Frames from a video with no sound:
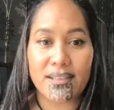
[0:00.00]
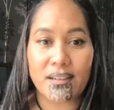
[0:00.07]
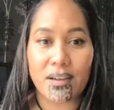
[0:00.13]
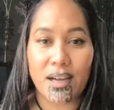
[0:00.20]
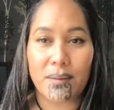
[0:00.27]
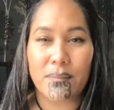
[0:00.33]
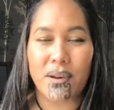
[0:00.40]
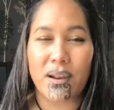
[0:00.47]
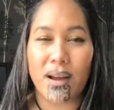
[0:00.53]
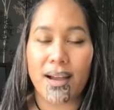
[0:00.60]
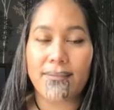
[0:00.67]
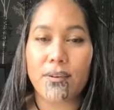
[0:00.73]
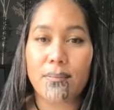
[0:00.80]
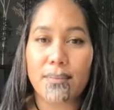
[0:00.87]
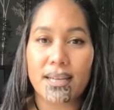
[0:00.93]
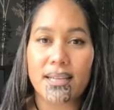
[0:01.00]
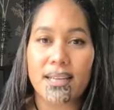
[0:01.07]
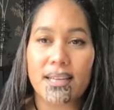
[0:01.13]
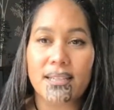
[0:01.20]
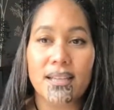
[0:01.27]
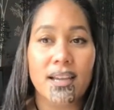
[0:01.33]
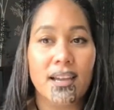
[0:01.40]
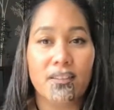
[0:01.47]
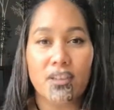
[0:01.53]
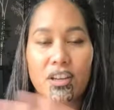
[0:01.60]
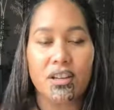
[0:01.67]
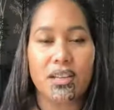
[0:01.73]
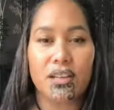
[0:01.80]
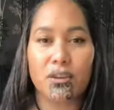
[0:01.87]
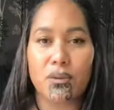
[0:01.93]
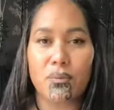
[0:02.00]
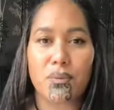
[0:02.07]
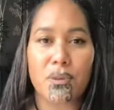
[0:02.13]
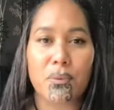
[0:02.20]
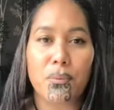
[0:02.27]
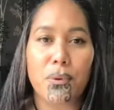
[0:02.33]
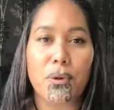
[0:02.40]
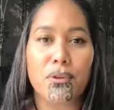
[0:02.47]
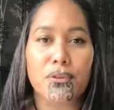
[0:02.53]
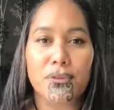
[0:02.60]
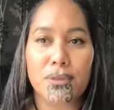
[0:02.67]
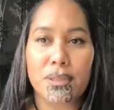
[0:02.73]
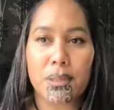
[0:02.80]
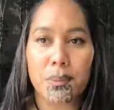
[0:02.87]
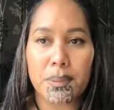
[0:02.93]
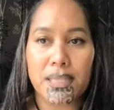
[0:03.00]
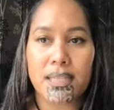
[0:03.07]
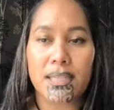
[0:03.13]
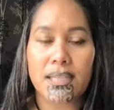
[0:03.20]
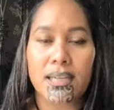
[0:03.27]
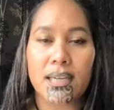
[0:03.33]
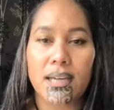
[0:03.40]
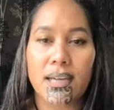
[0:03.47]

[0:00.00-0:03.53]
I come live on Mondays, then I get on with the work during the week.